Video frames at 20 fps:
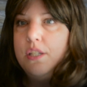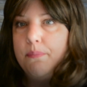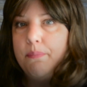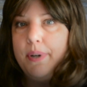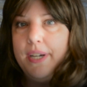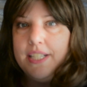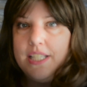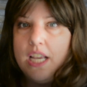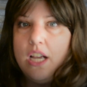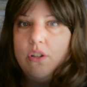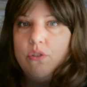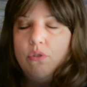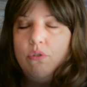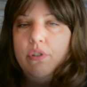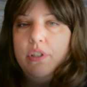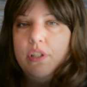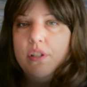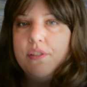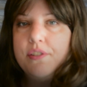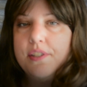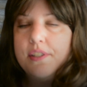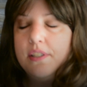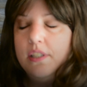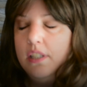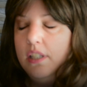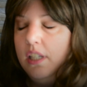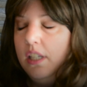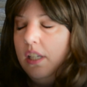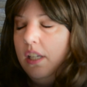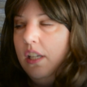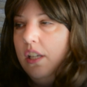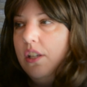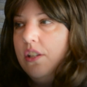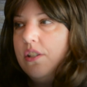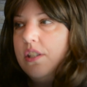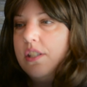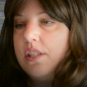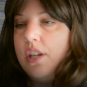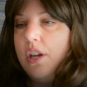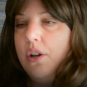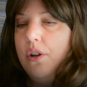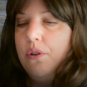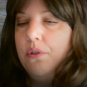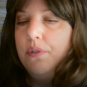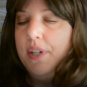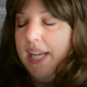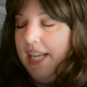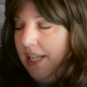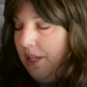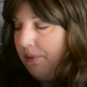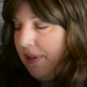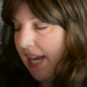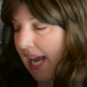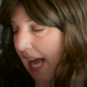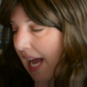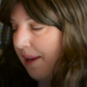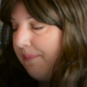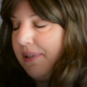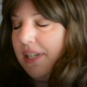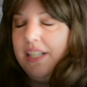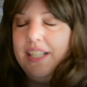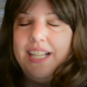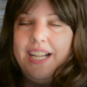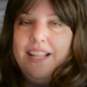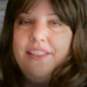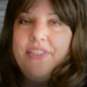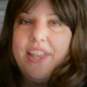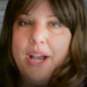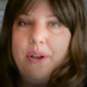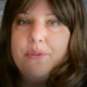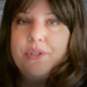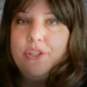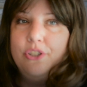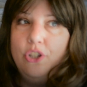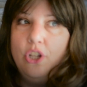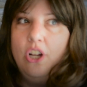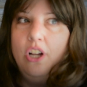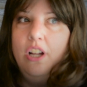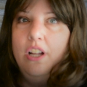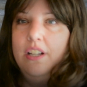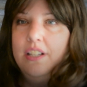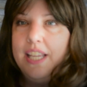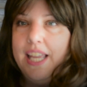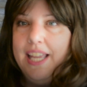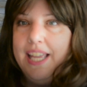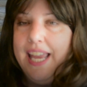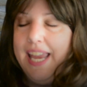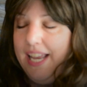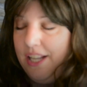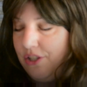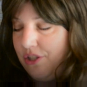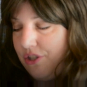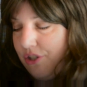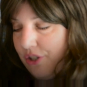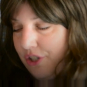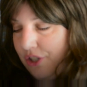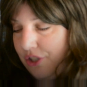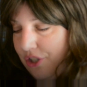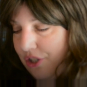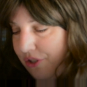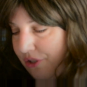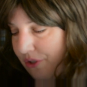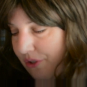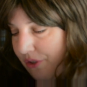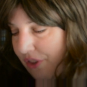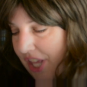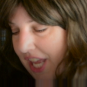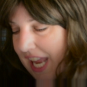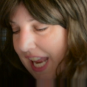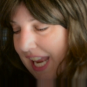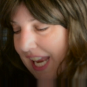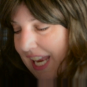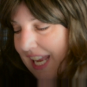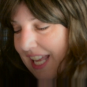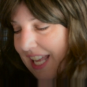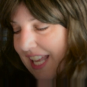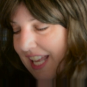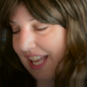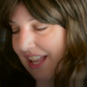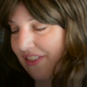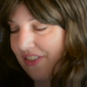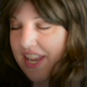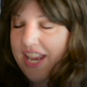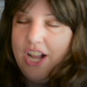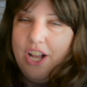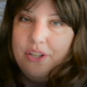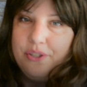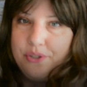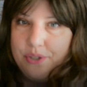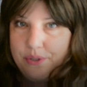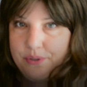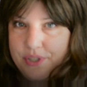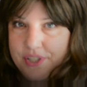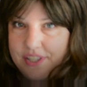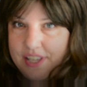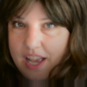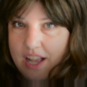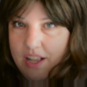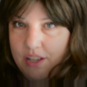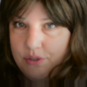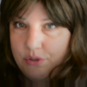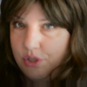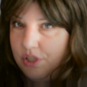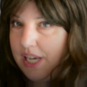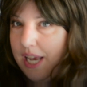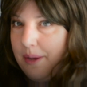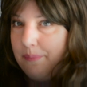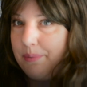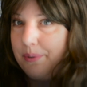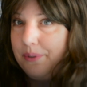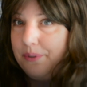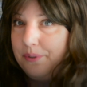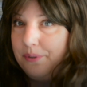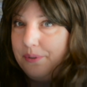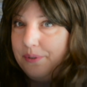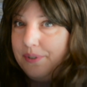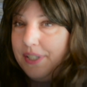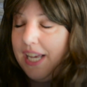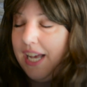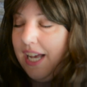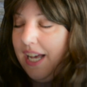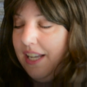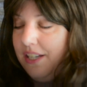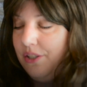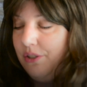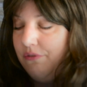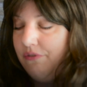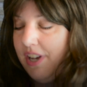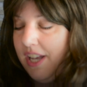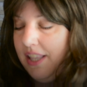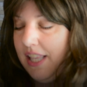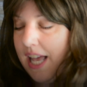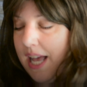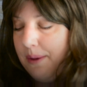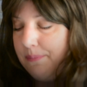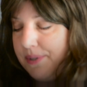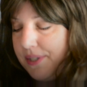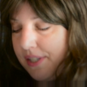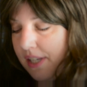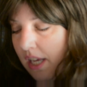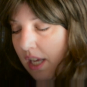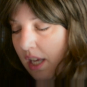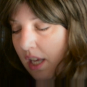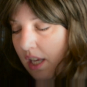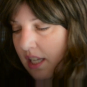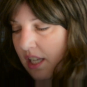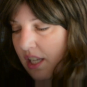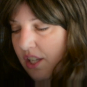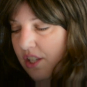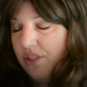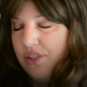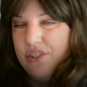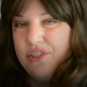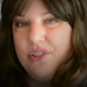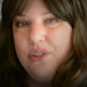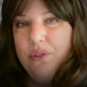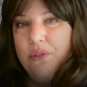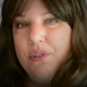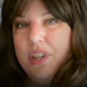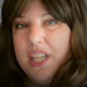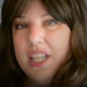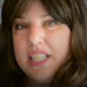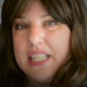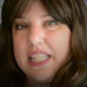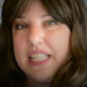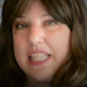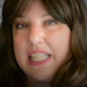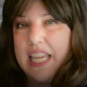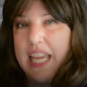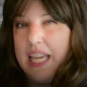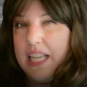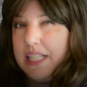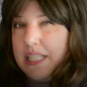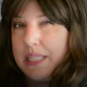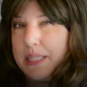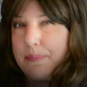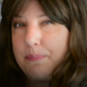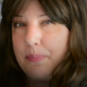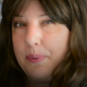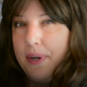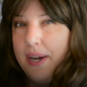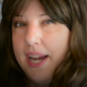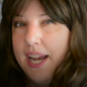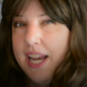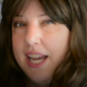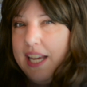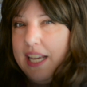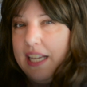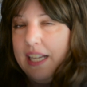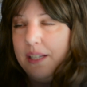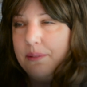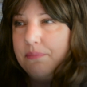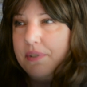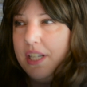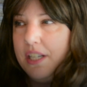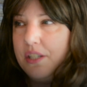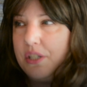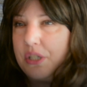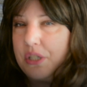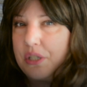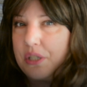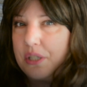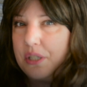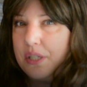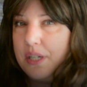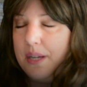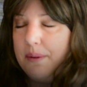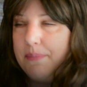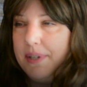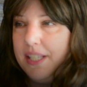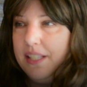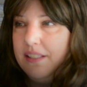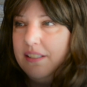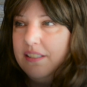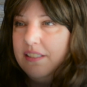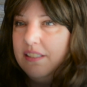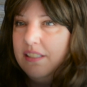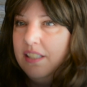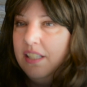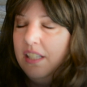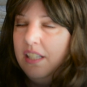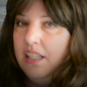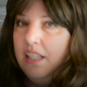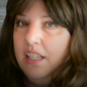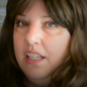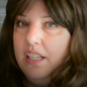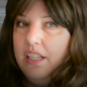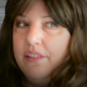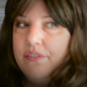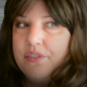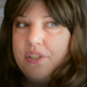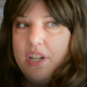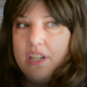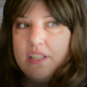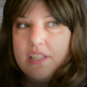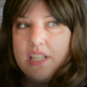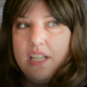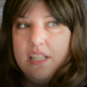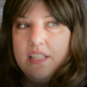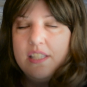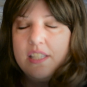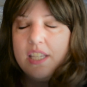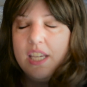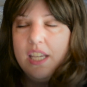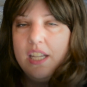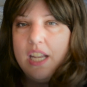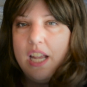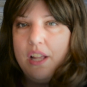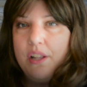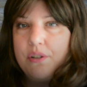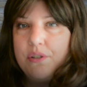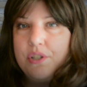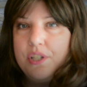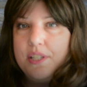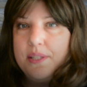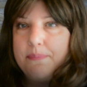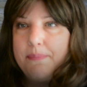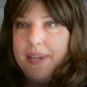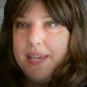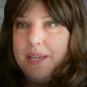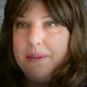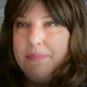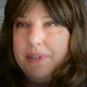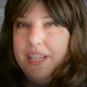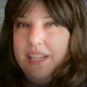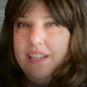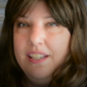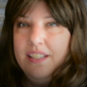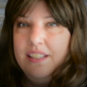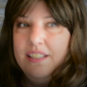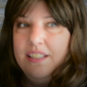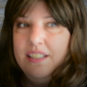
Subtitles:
break down oils. So anyway, that was a long answer to the they also sell shampoo at New Vet Labs. Soothing skin spray, I'm not sure. I mean, if your dog's got skin allergies, maybe.